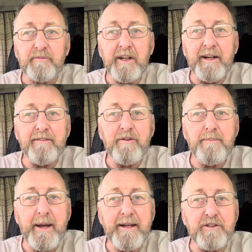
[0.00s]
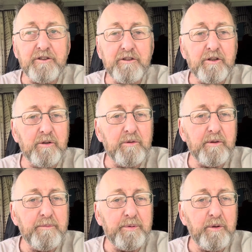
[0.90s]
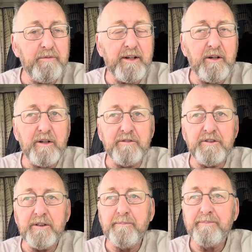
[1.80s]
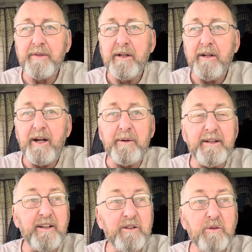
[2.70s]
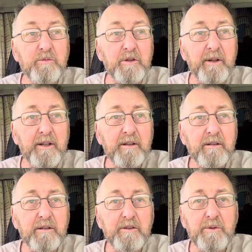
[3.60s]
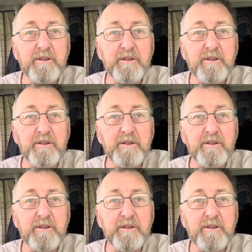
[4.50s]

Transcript: and have a base to improve their lives. Anyway, they don't do it. There's